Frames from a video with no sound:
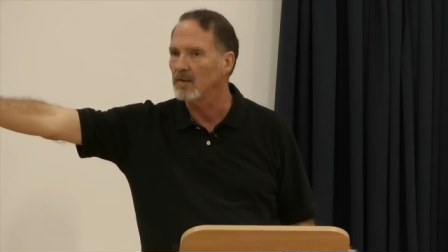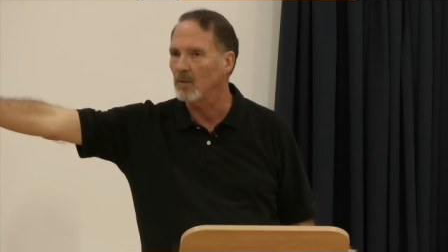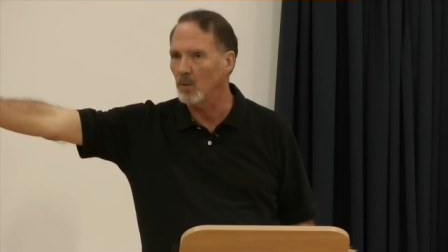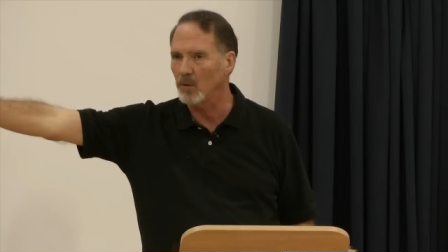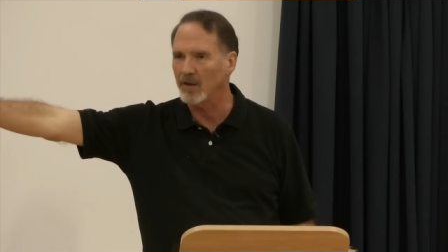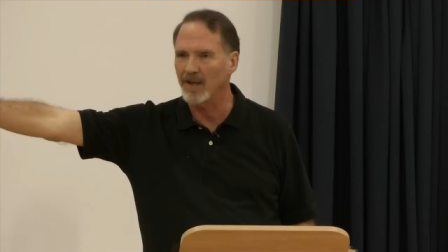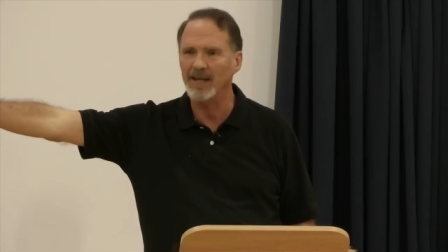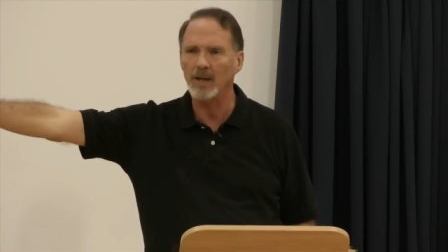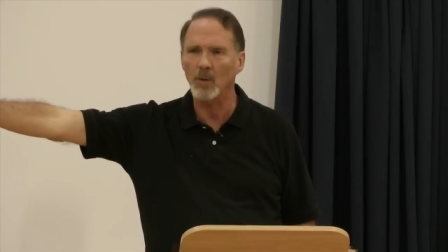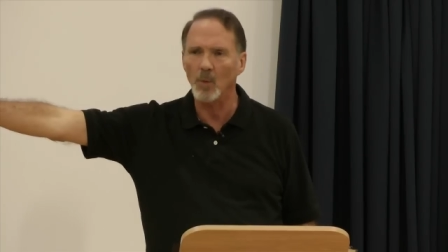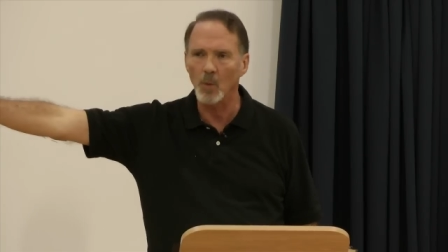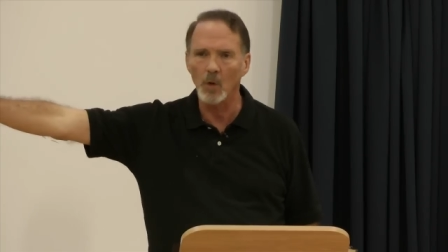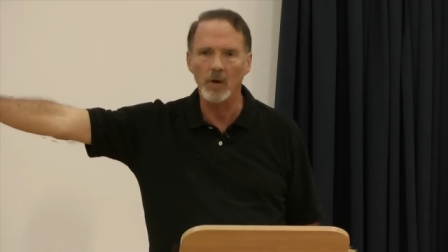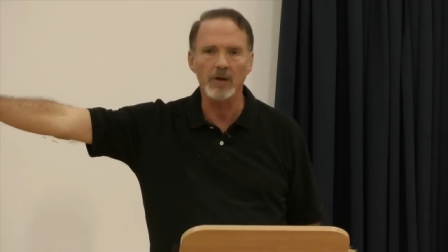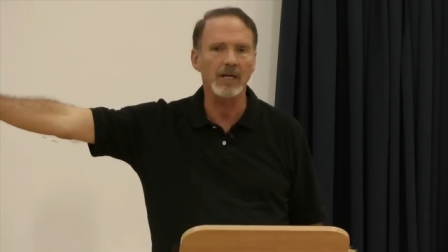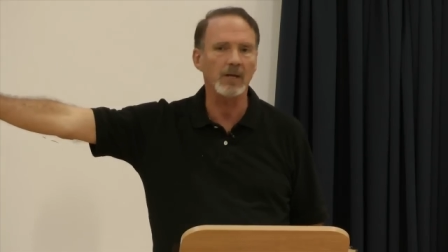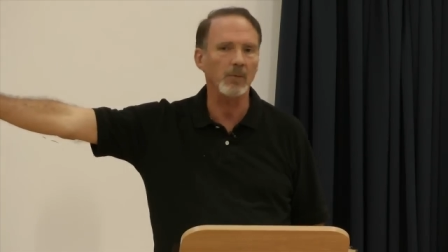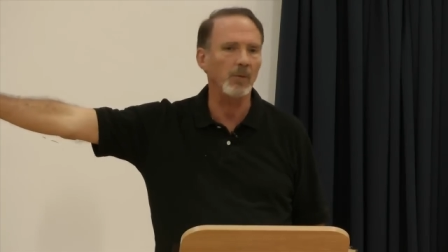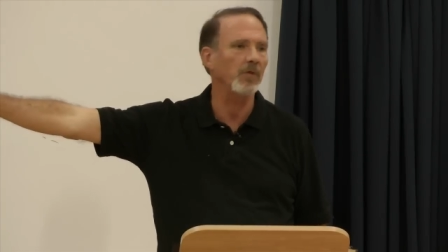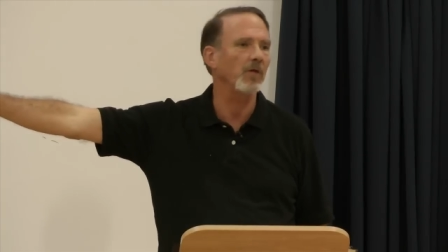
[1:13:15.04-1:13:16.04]
Well, get it
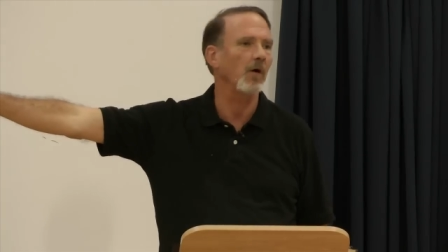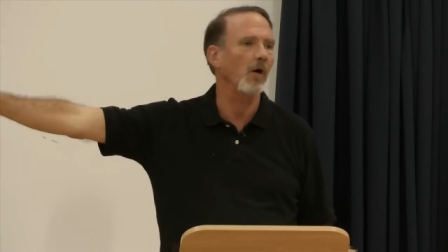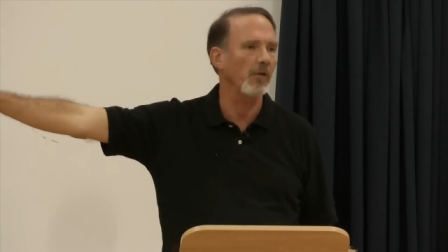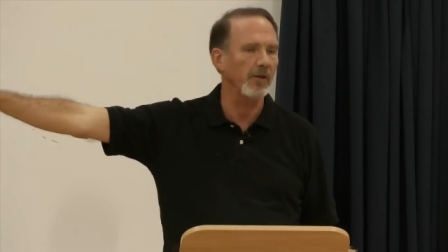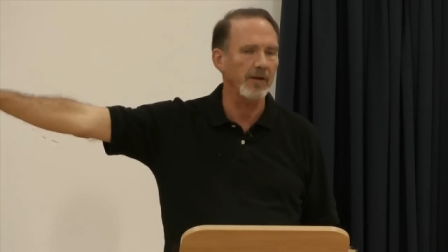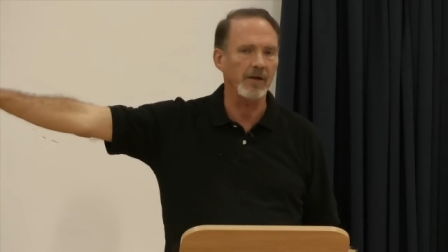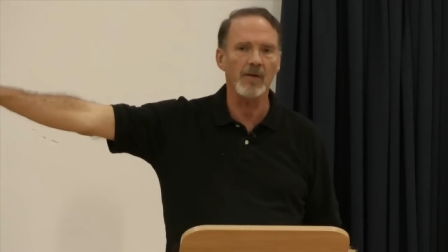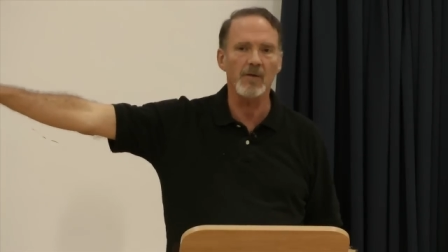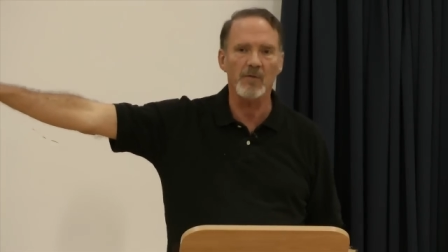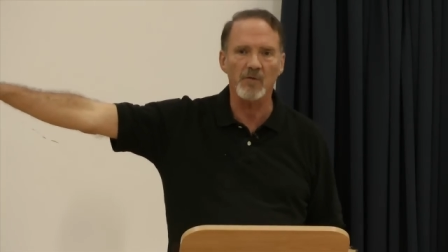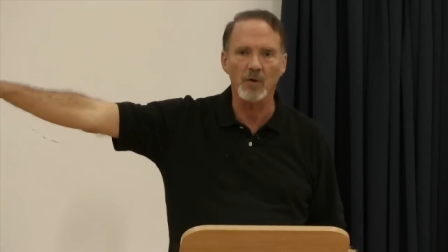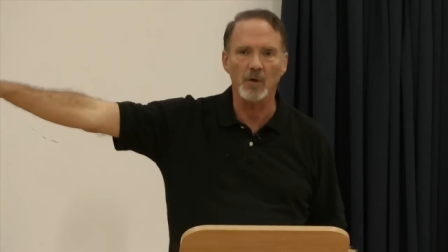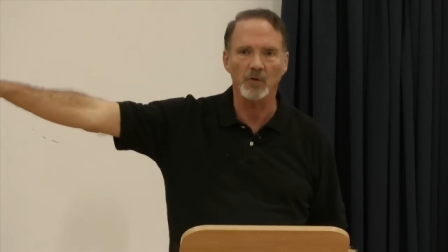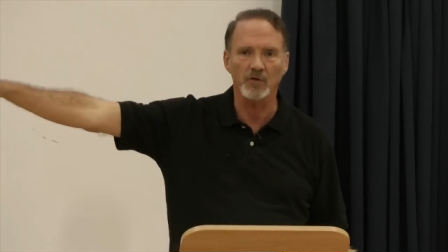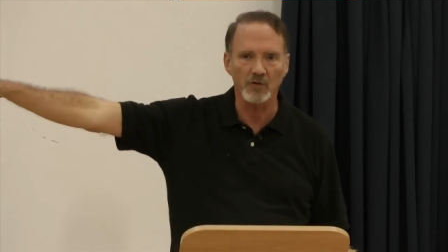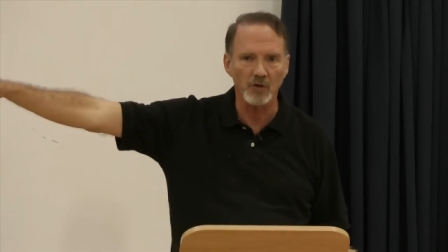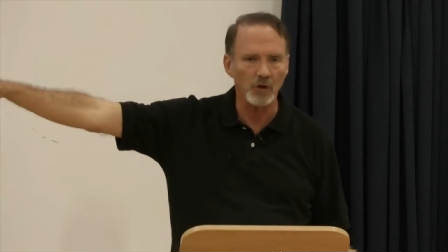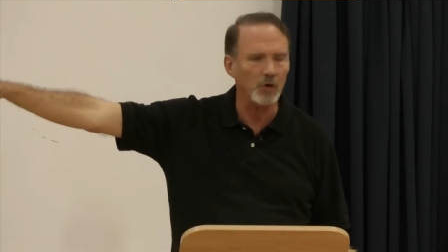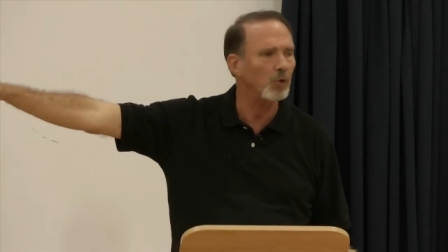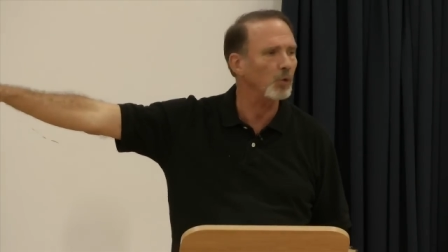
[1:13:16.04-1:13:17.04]
working with all the other
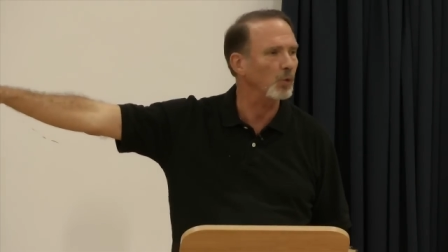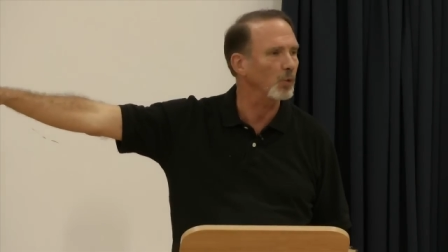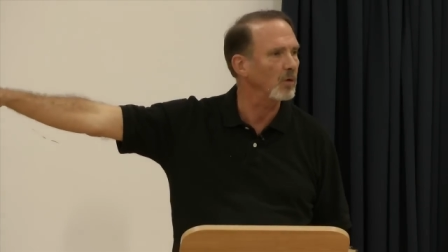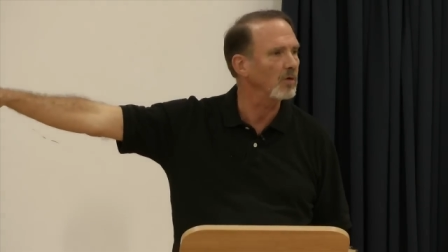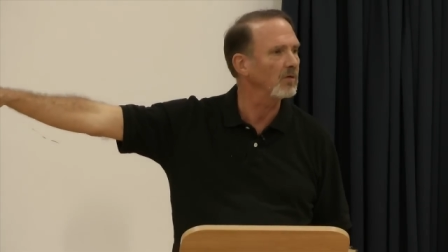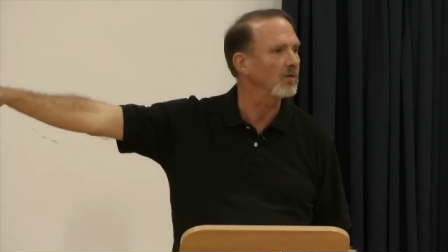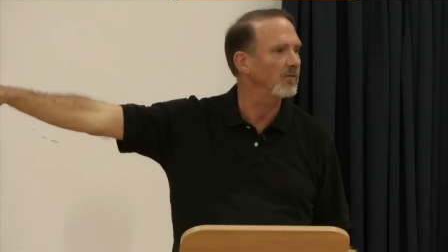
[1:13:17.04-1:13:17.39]
folks, too.